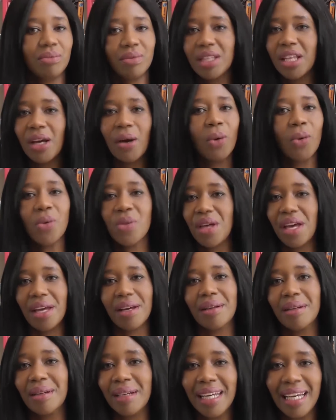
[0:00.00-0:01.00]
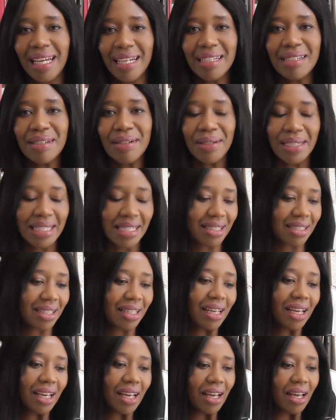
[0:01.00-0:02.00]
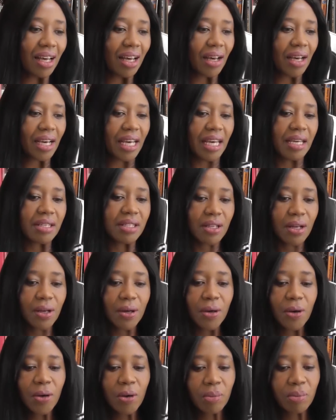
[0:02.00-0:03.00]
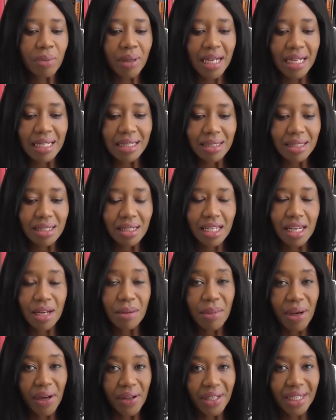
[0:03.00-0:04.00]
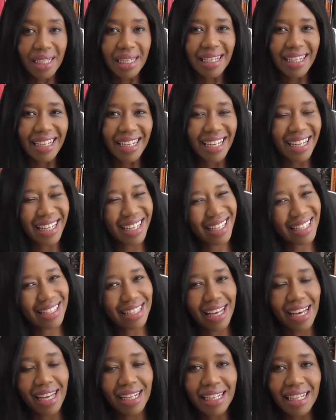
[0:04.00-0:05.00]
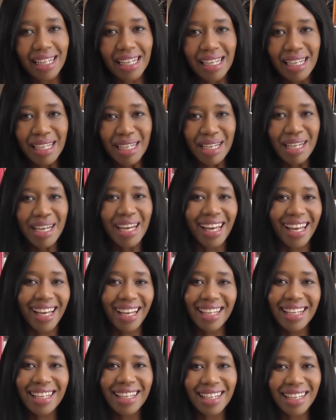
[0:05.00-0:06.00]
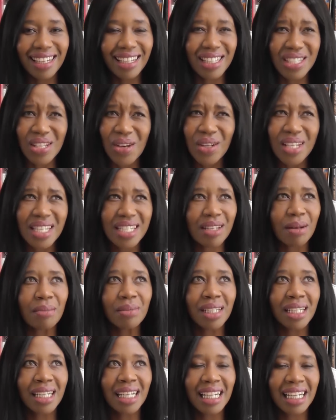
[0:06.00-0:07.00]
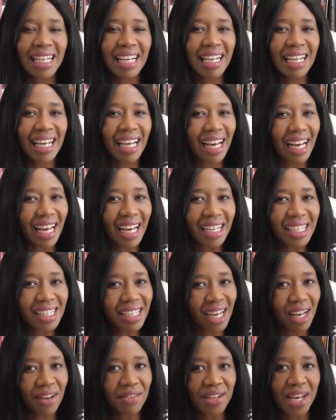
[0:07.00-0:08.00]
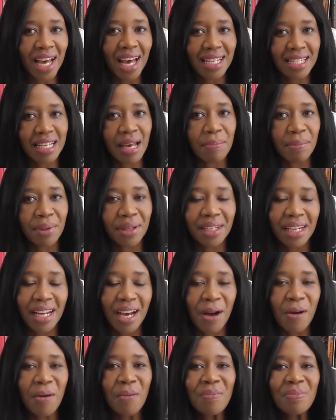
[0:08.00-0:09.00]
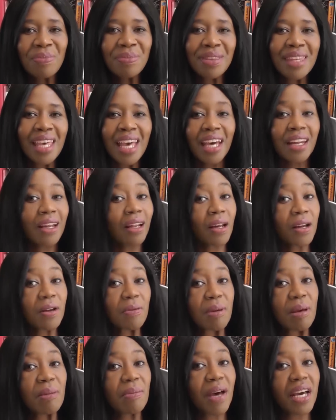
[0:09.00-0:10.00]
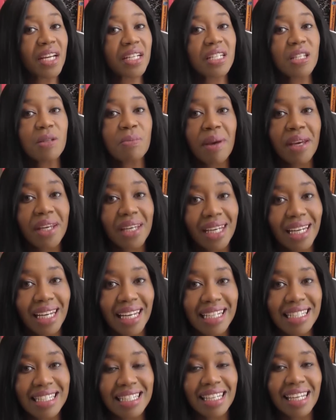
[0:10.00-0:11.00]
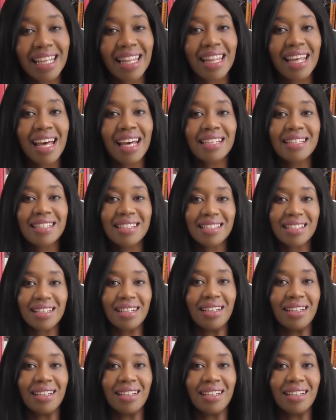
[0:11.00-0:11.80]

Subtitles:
they're all there. Okay, right. Okay, so, but in America, sadly, it's only something that kind of has happened now. And a lot of people are actually speculating that